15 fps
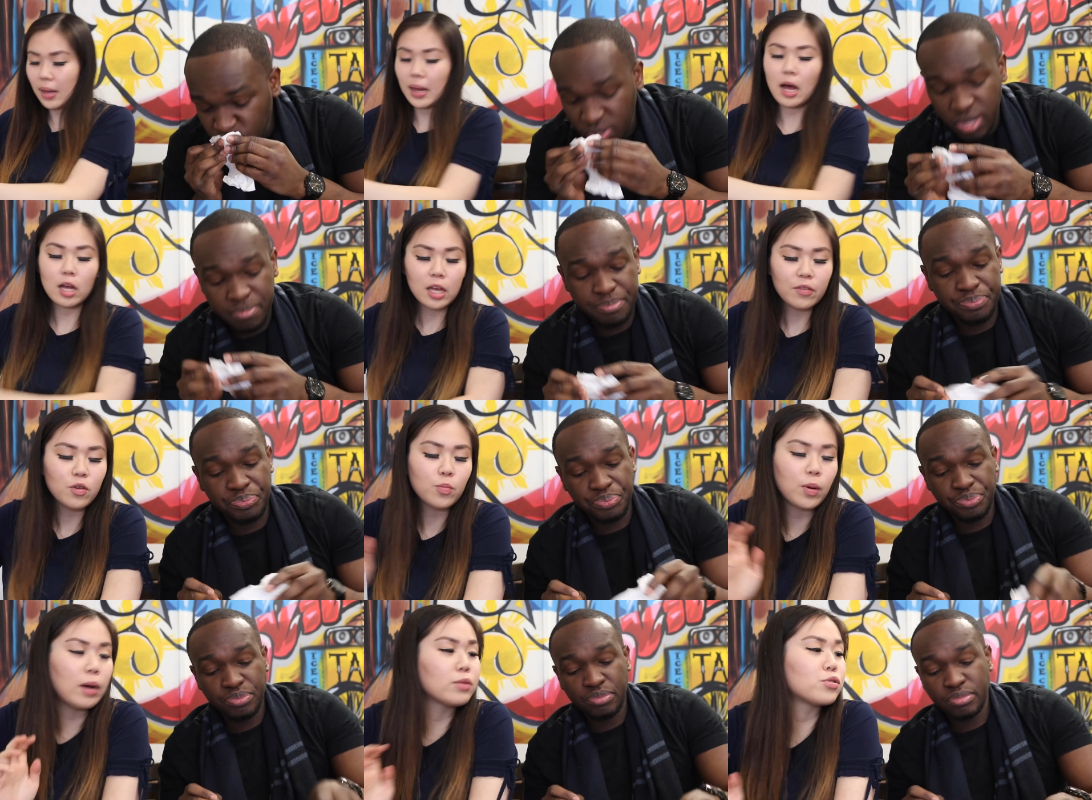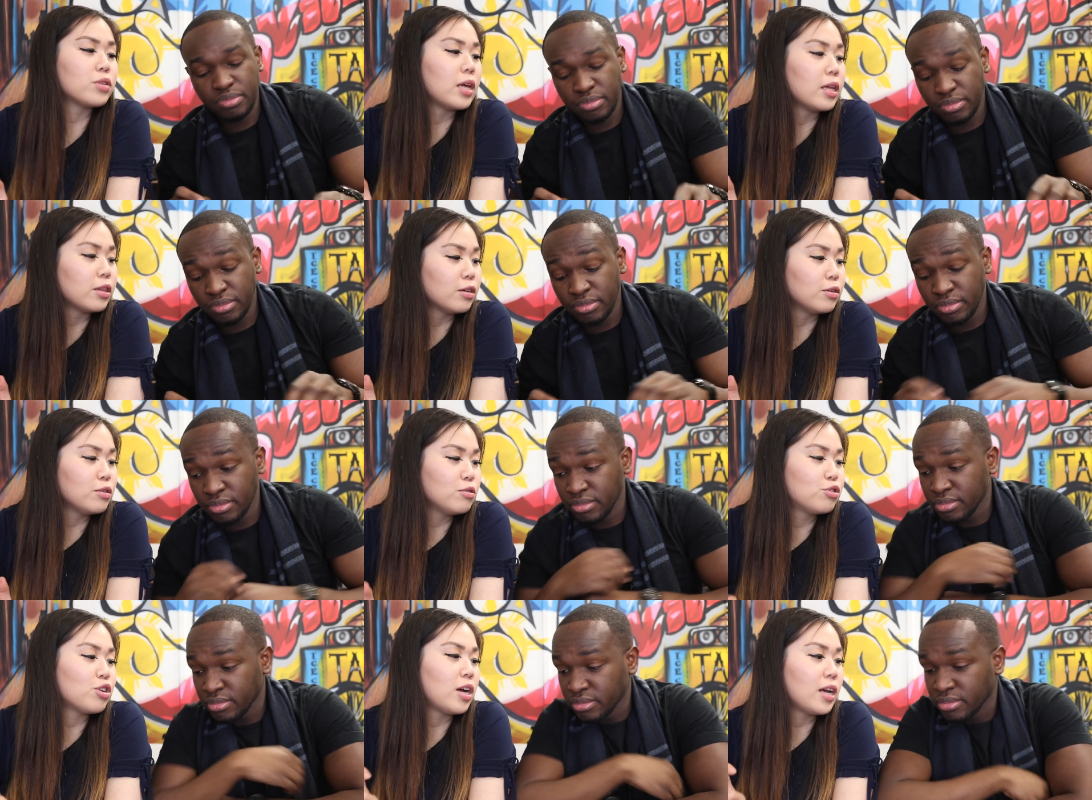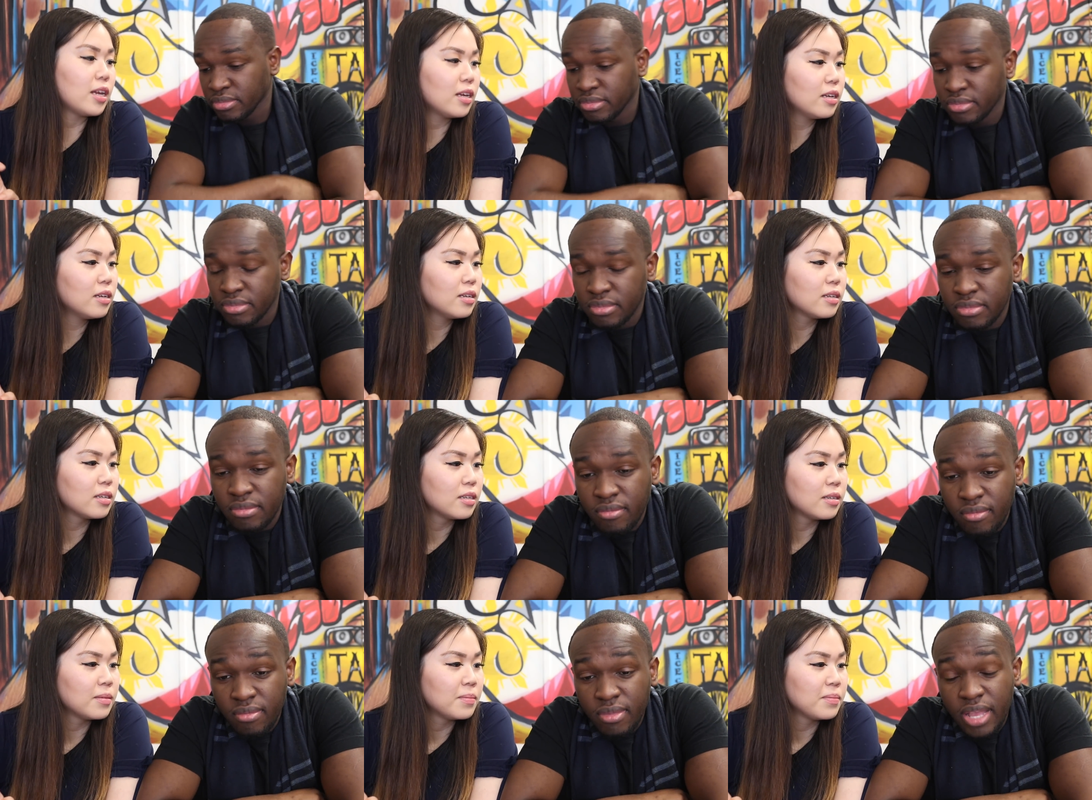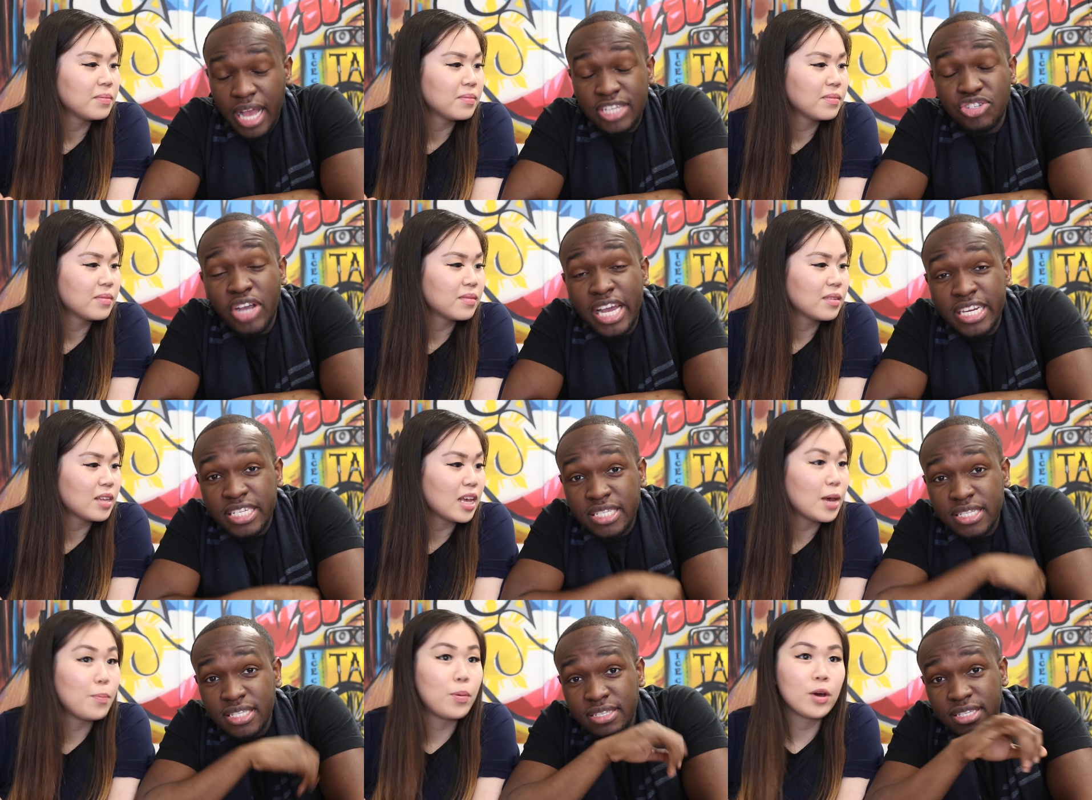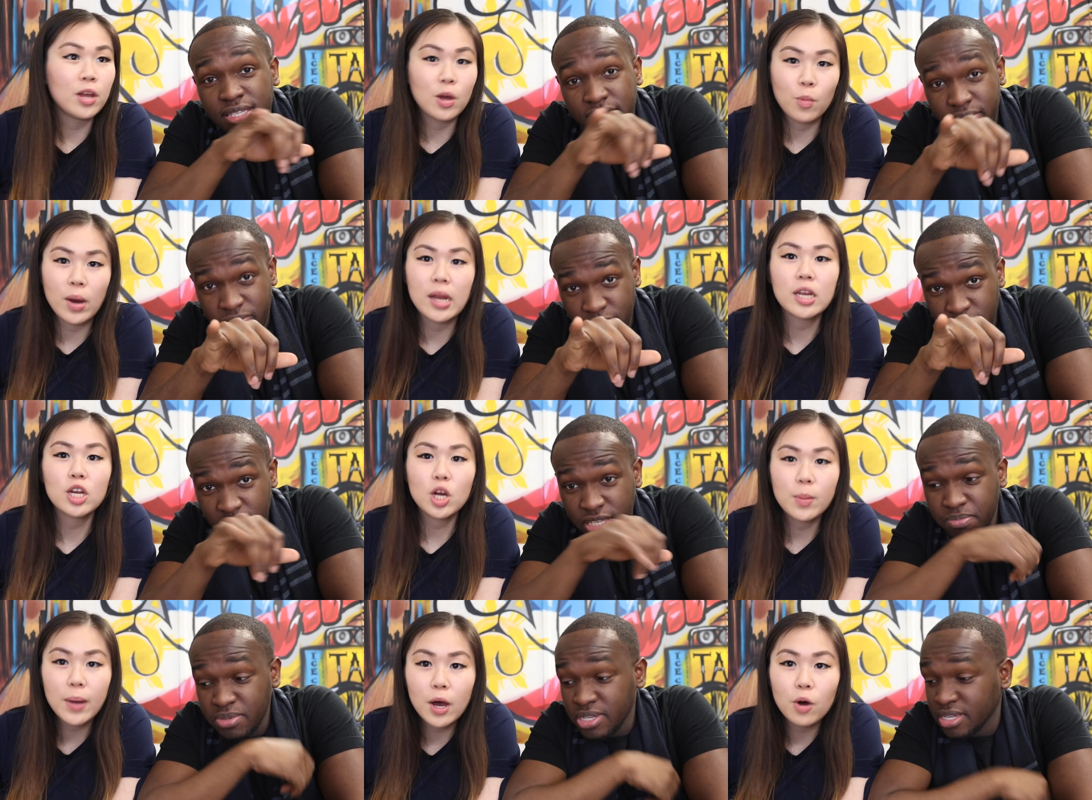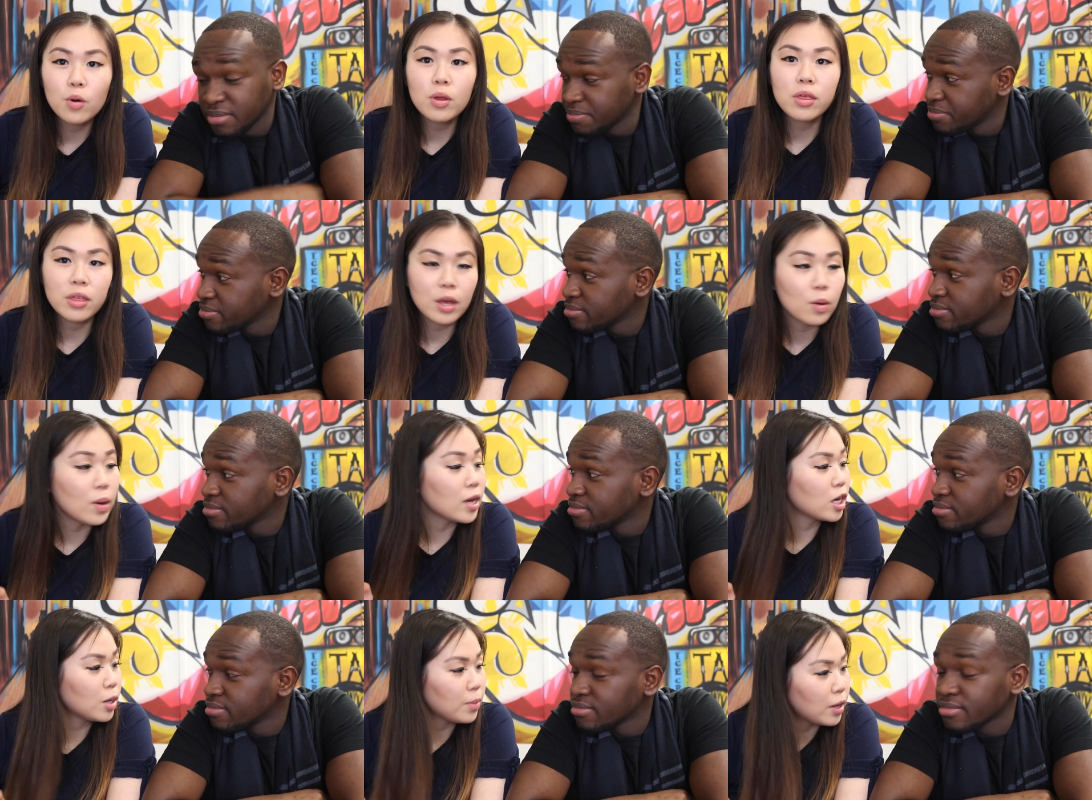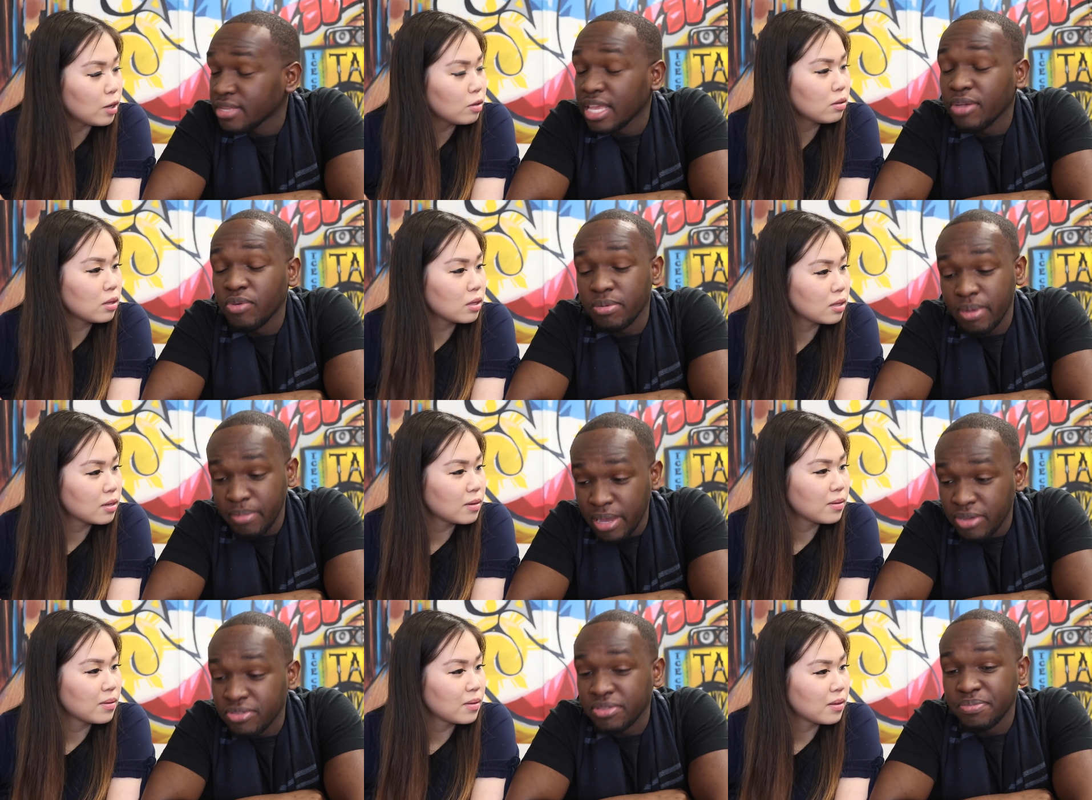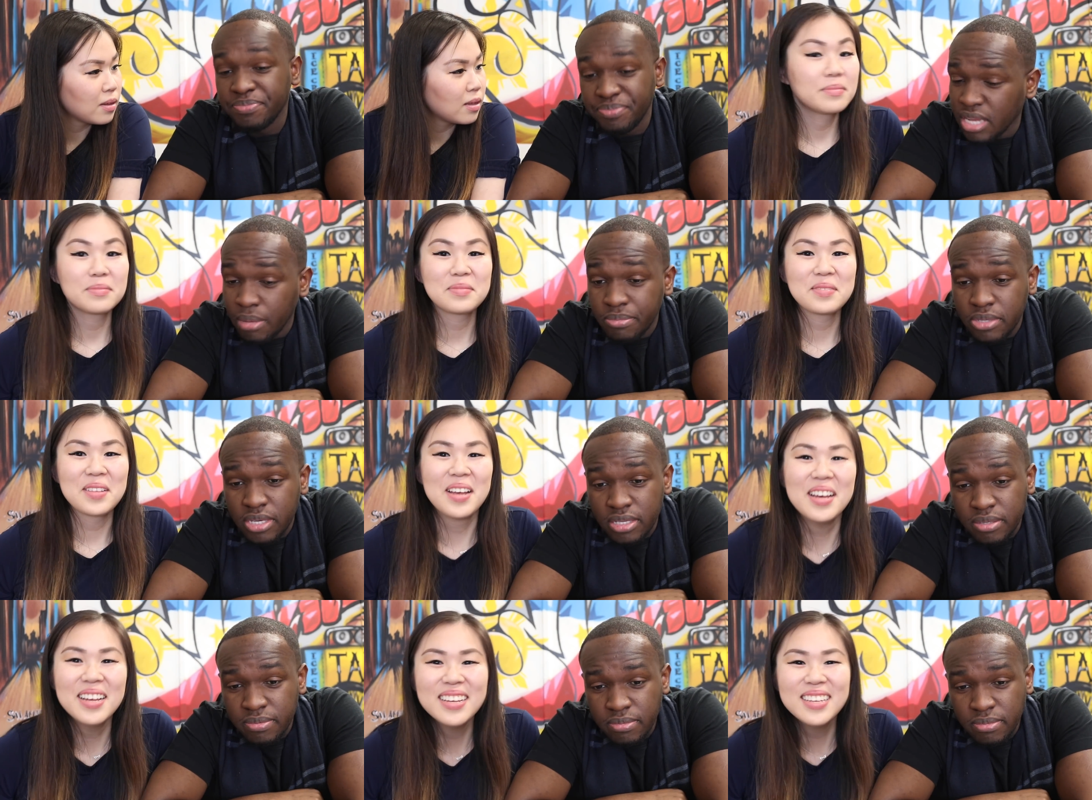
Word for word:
Speaker 1: I'll give you props for that though. You tried it.
Speaker 2: I tried it. It
Speaker 1: put it went in your me. mouth. It went in your mouth. It
Speaker 2: went in my mouth. I'm done.